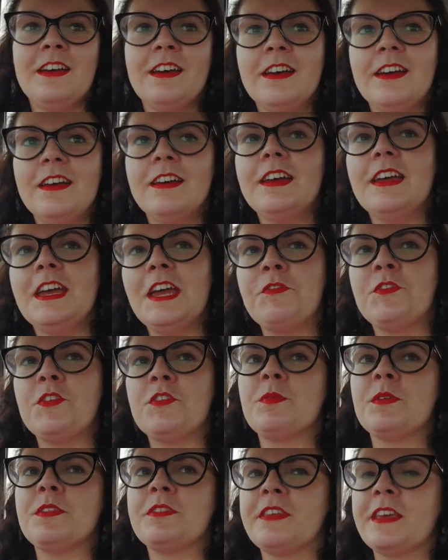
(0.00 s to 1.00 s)
if you've
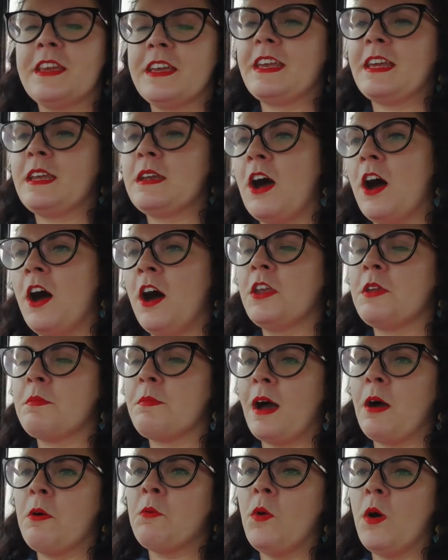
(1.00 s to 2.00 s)
been thinking hard
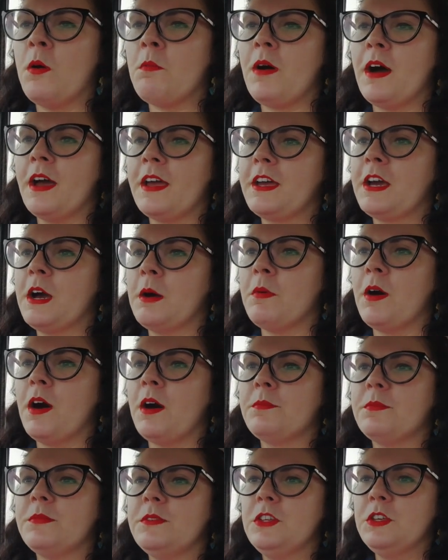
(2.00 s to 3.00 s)
about what might come up,
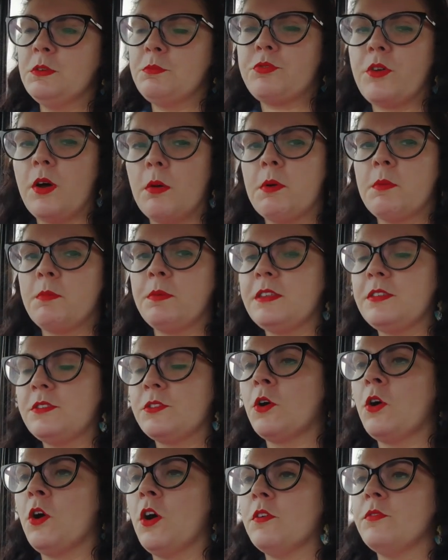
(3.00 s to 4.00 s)
you probably
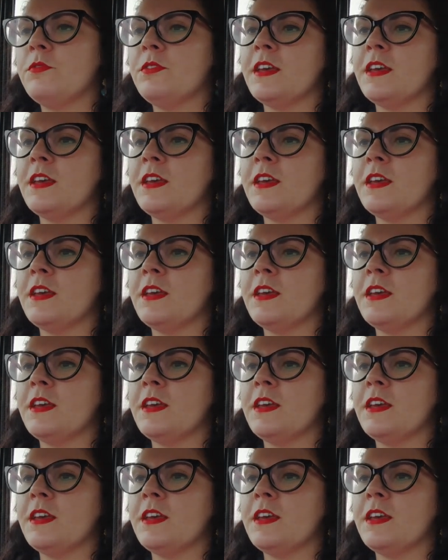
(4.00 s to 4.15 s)
thought of this.